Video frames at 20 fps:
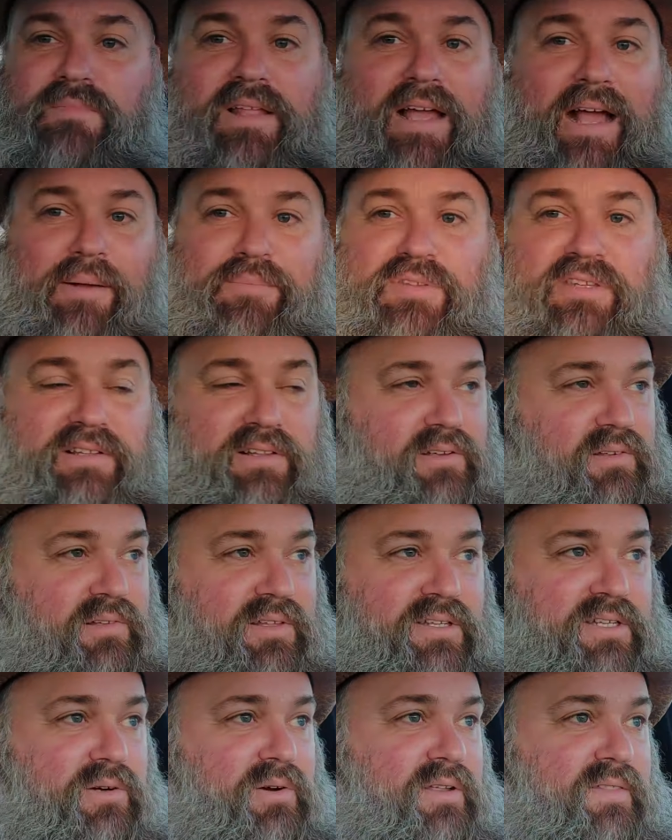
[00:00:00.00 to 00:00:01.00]

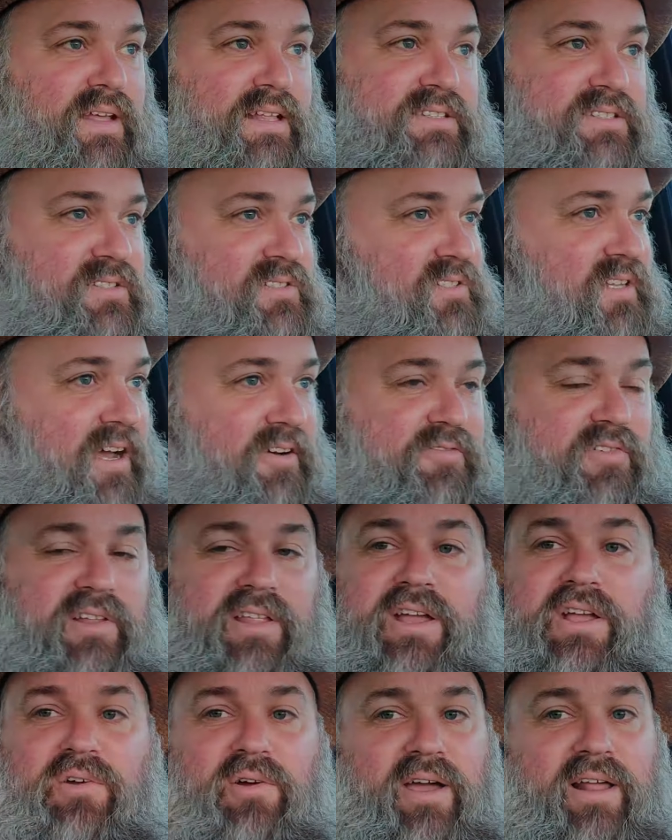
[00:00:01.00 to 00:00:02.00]
absolutely do it. That's
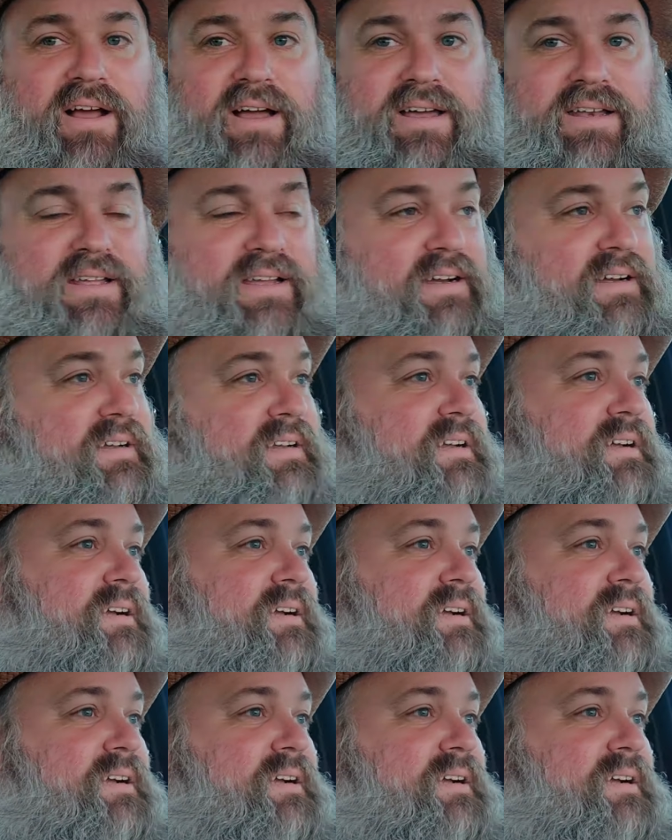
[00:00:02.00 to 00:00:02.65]
definitely a great idea.